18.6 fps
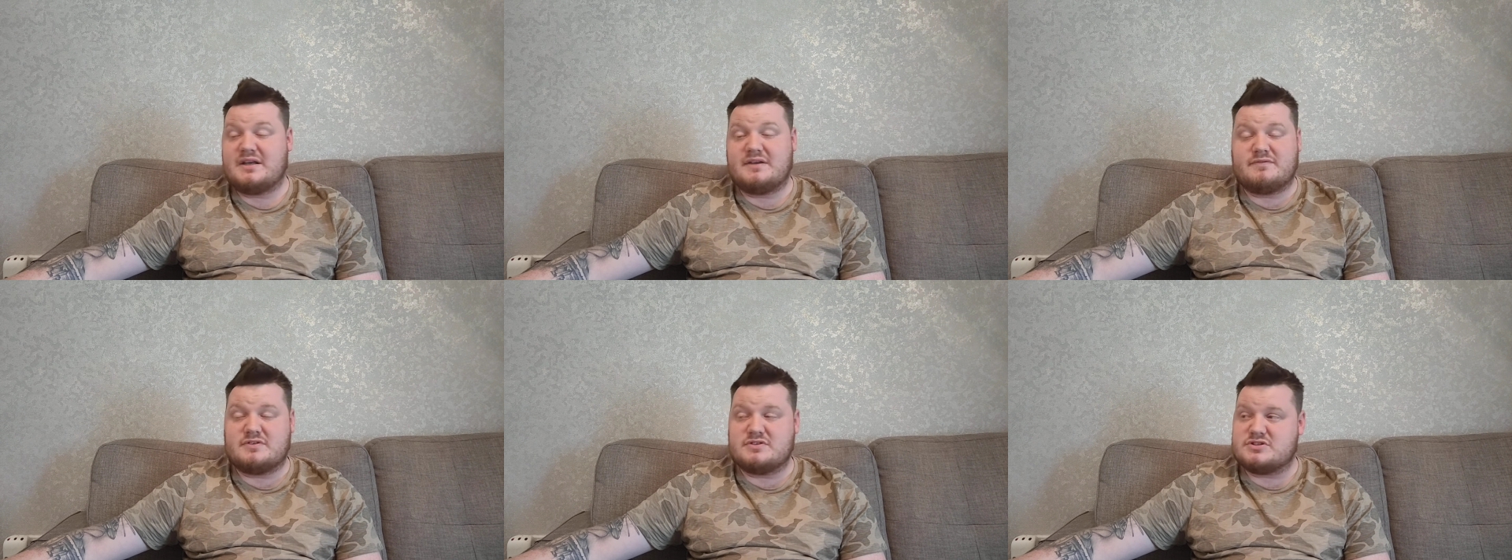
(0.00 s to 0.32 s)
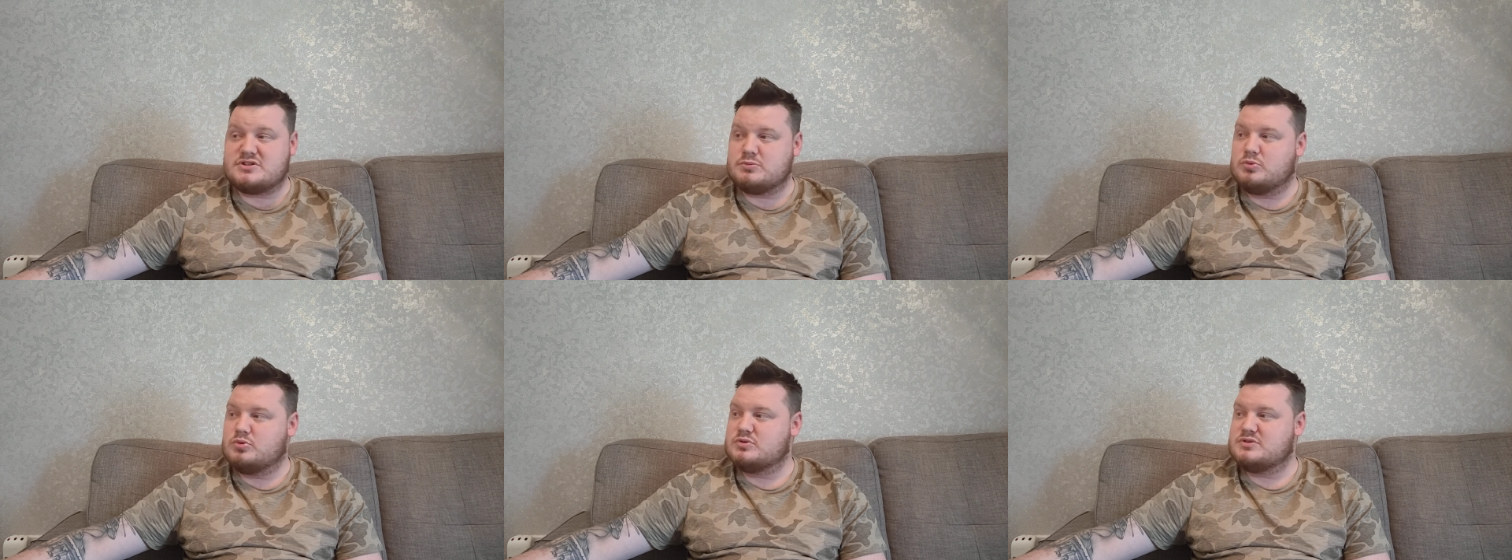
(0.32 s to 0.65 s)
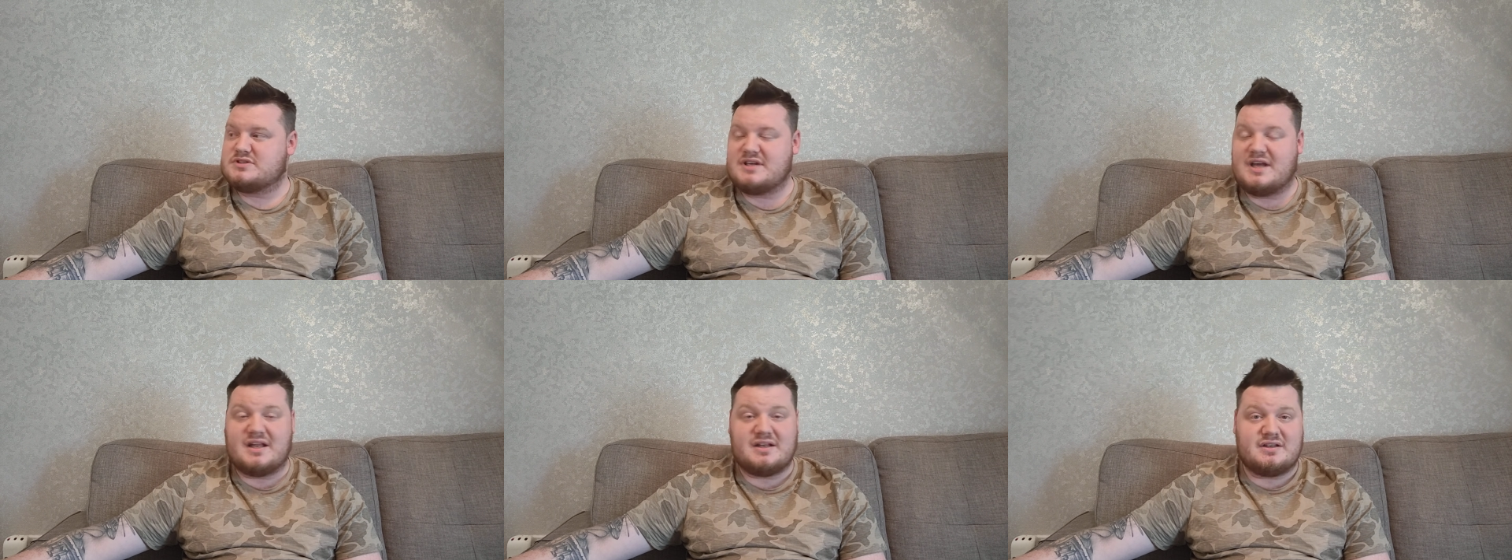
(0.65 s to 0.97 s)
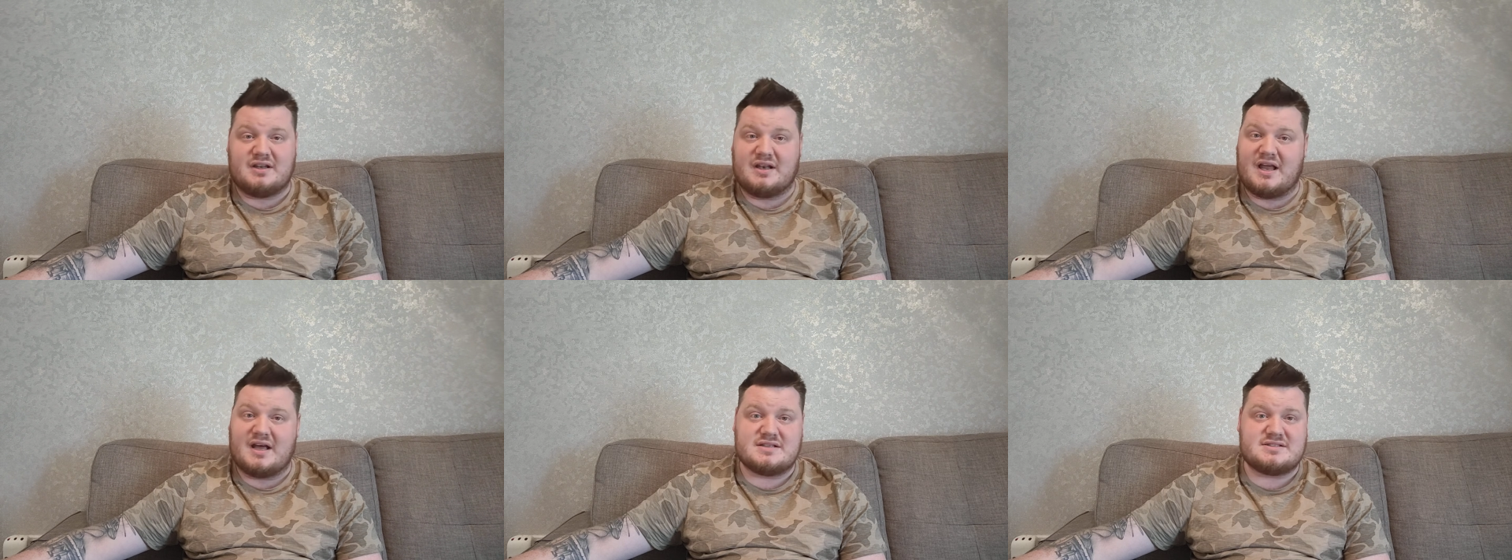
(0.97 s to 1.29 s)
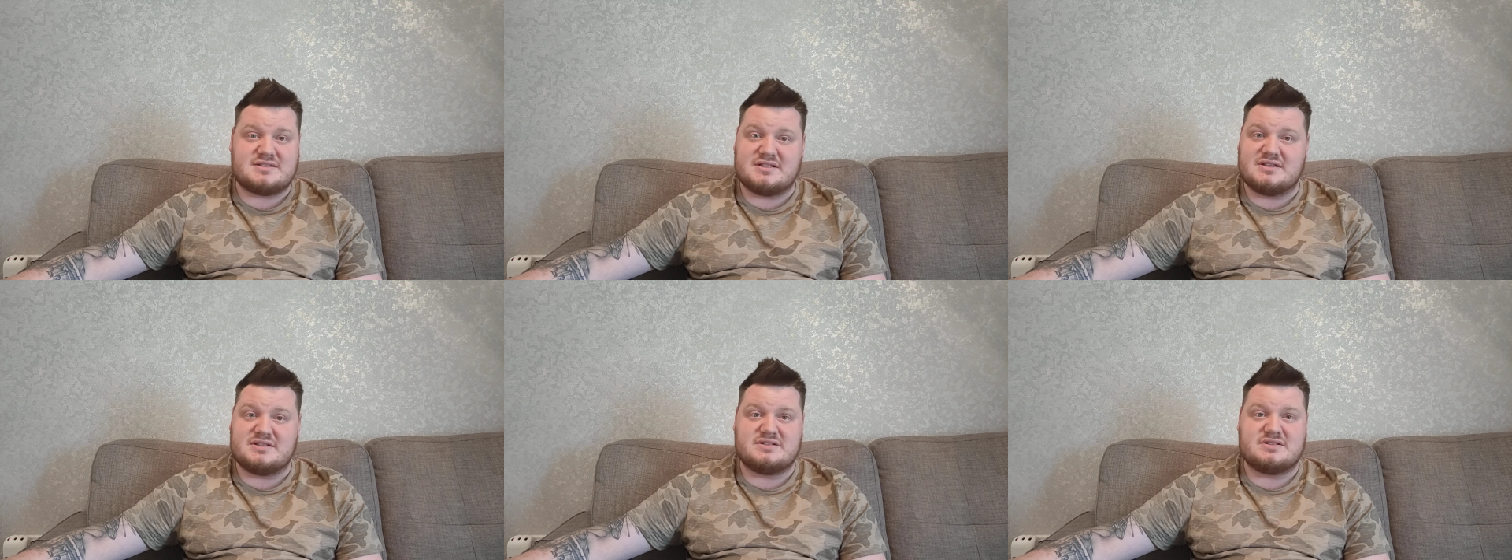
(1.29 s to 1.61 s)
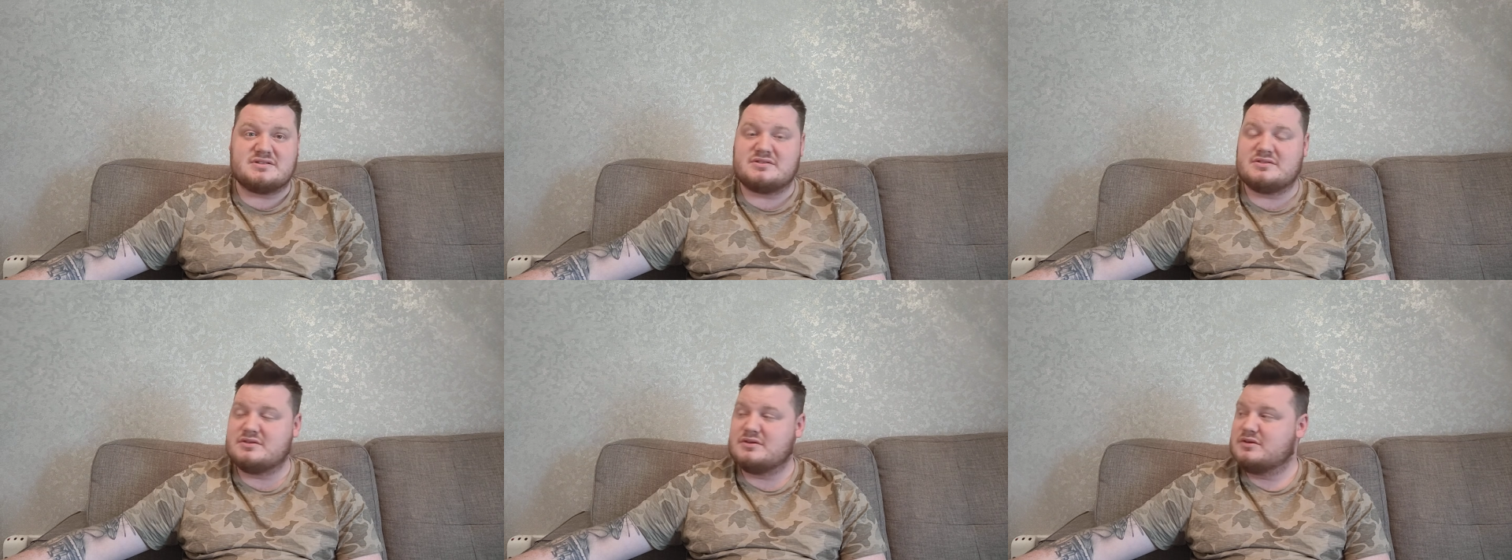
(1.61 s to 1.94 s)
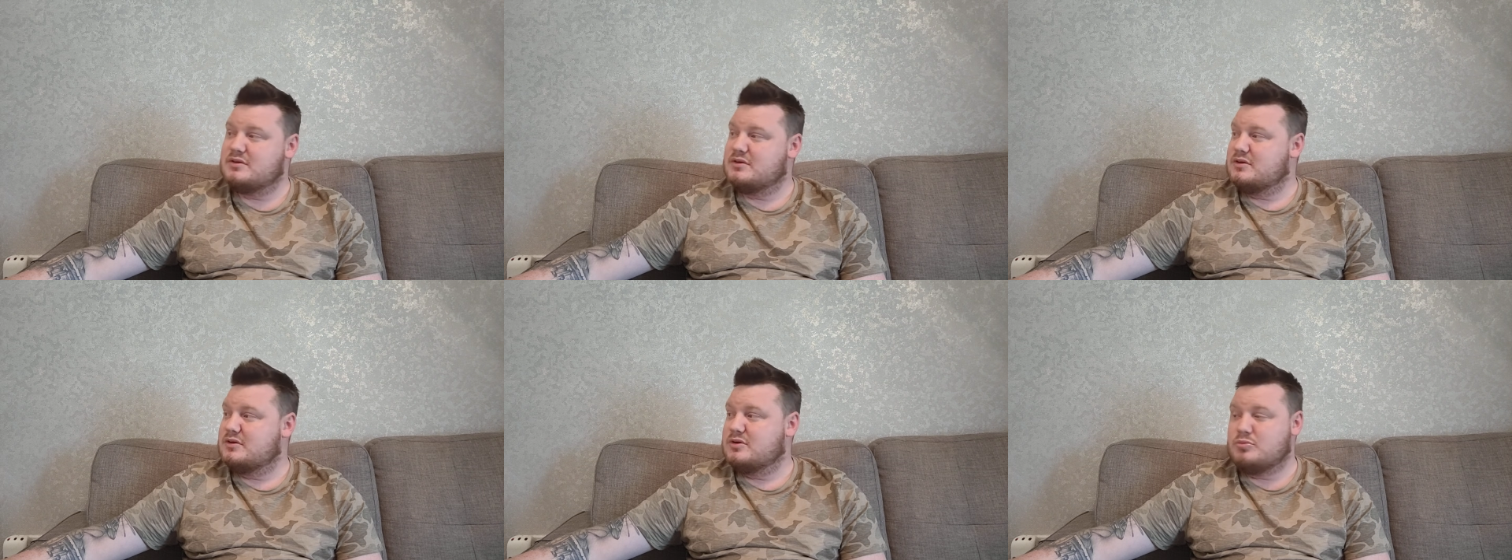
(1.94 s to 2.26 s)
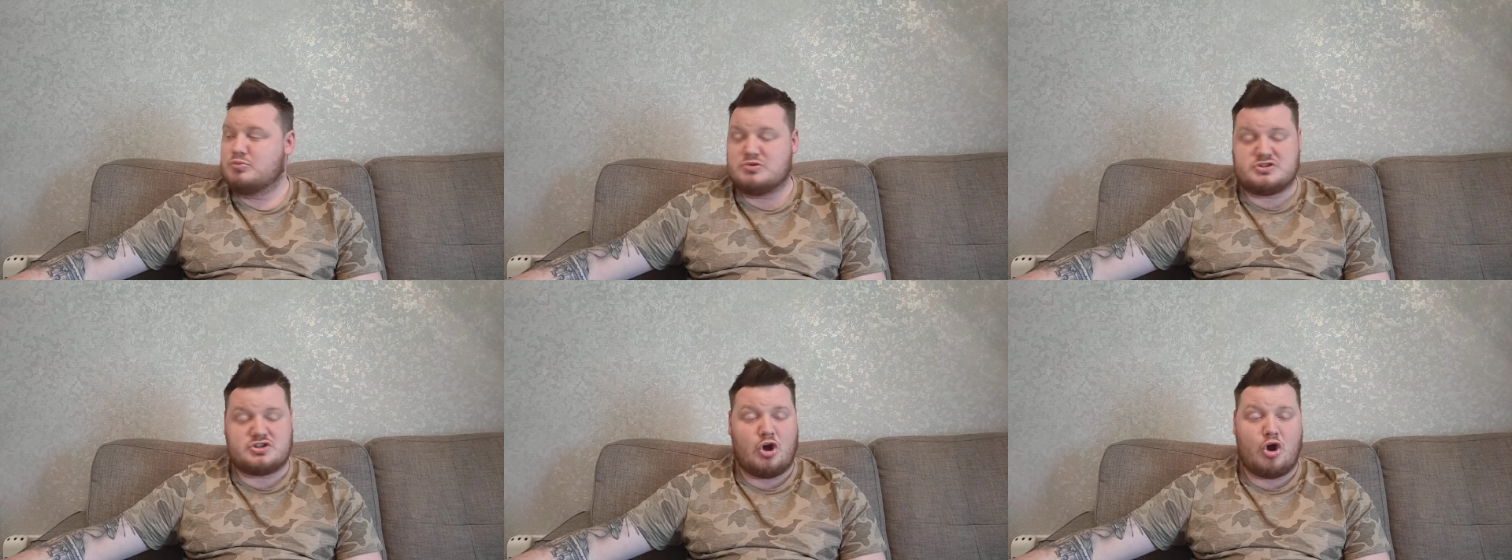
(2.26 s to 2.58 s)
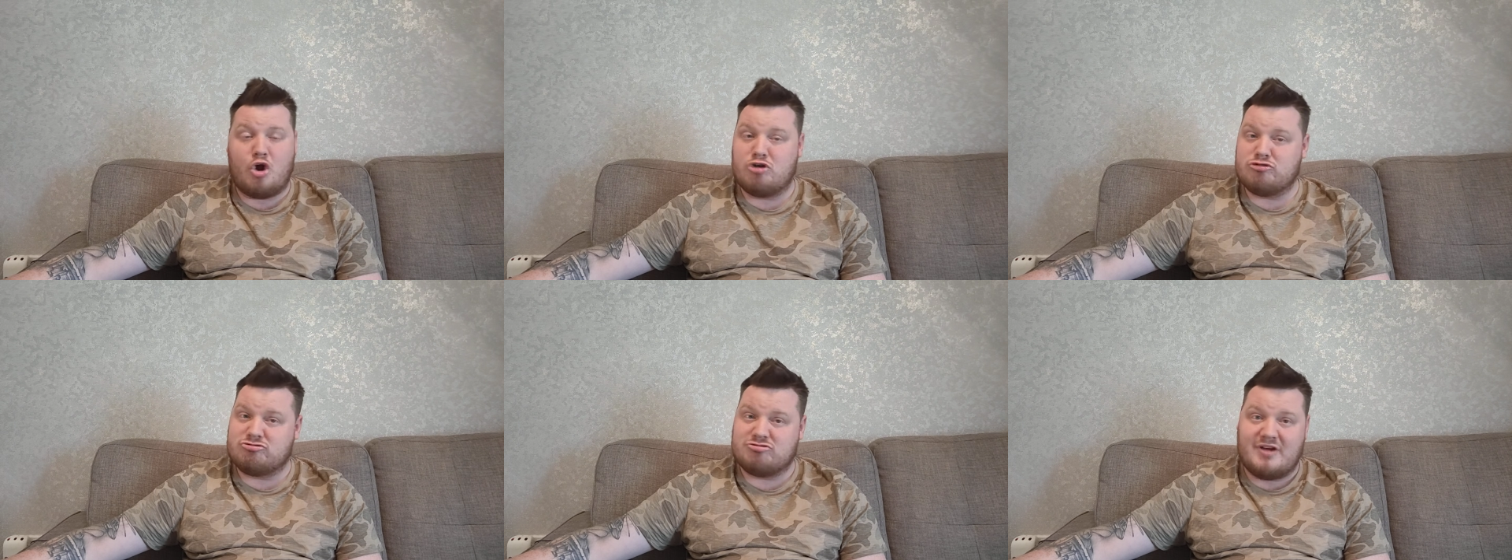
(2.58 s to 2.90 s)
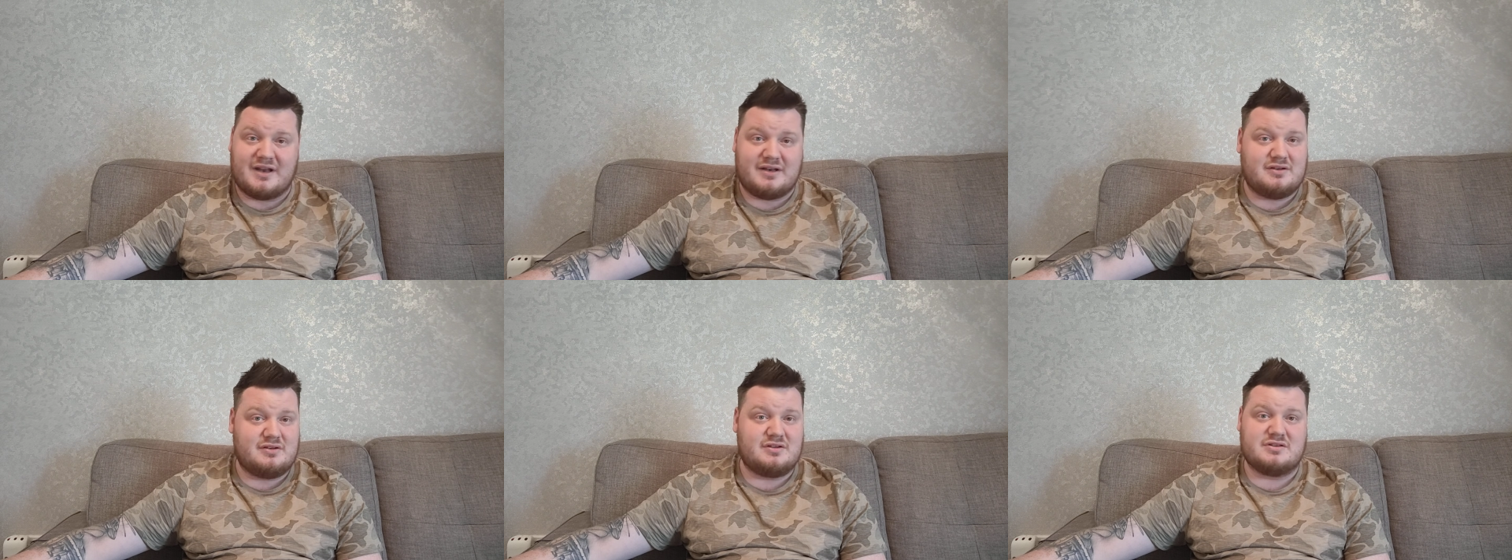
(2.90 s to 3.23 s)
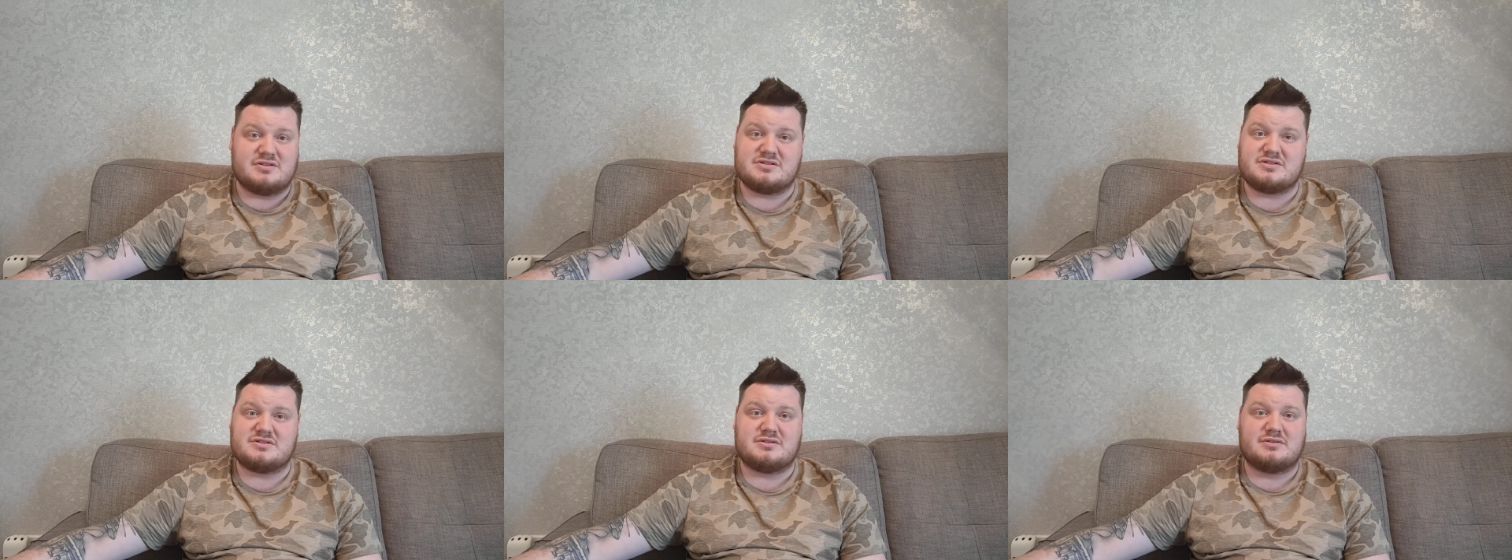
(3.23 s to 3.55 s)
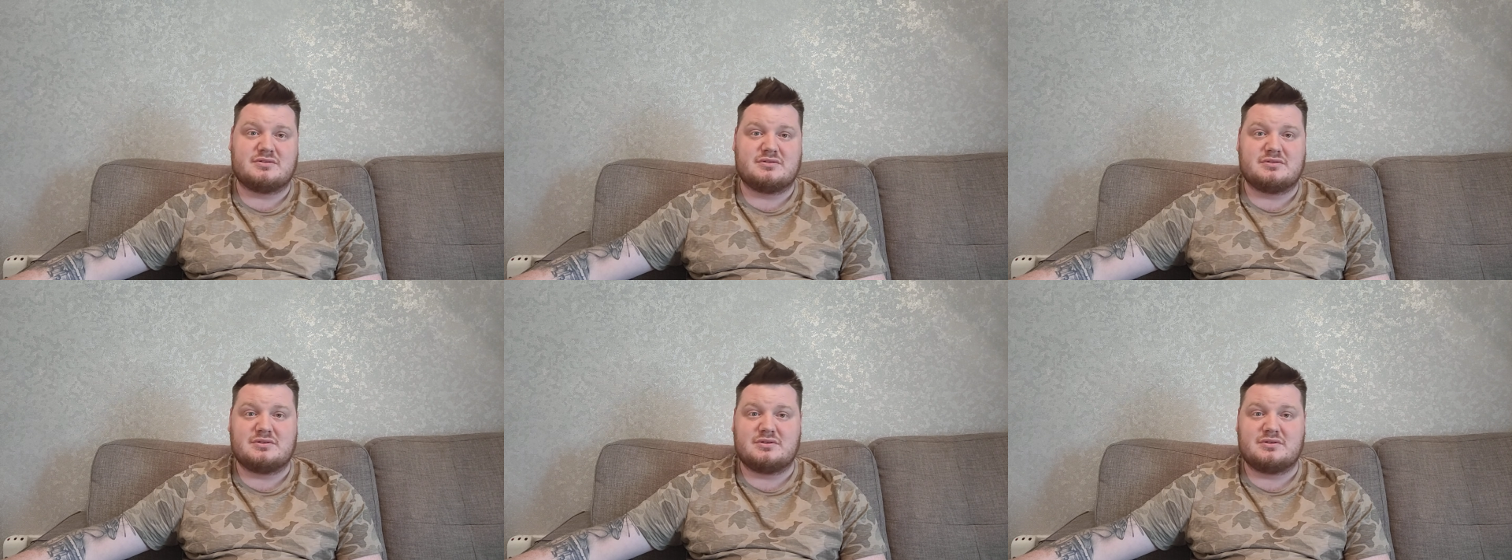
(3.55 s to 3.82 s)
even towards the end of last season, was horrendous.